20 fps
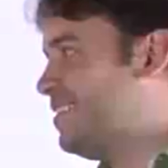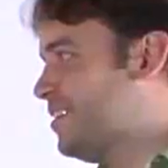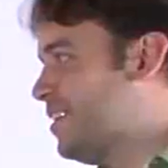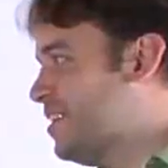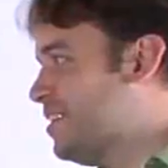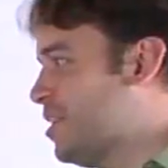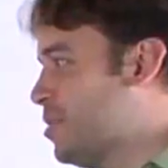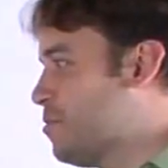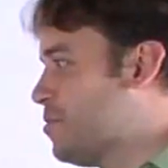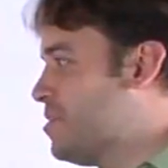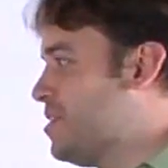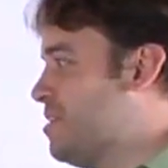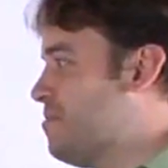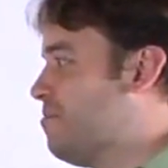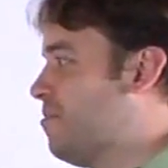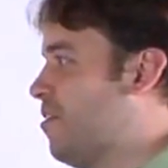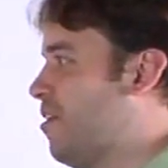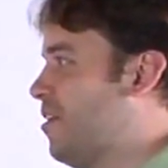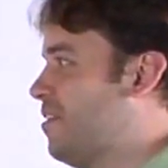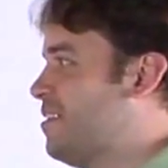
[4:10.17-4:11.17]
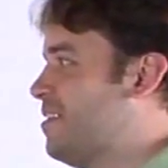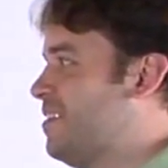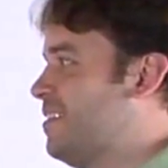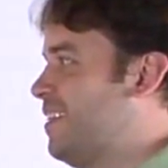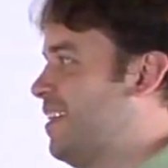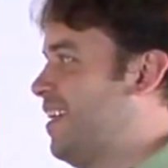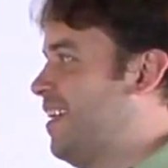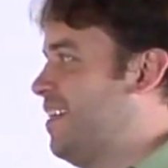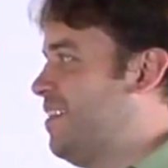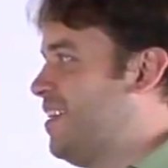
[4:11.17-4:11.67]
Lynn Libertine font,
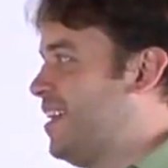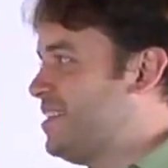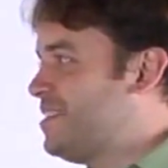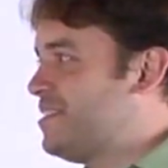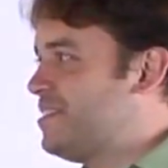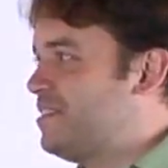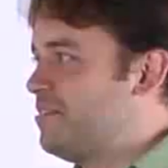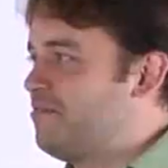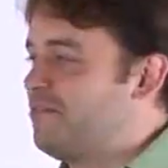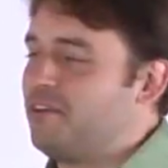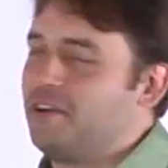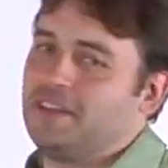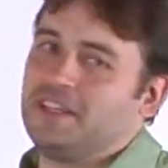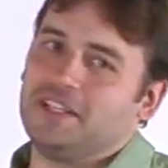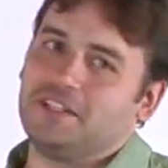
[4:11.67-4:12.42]
that's the font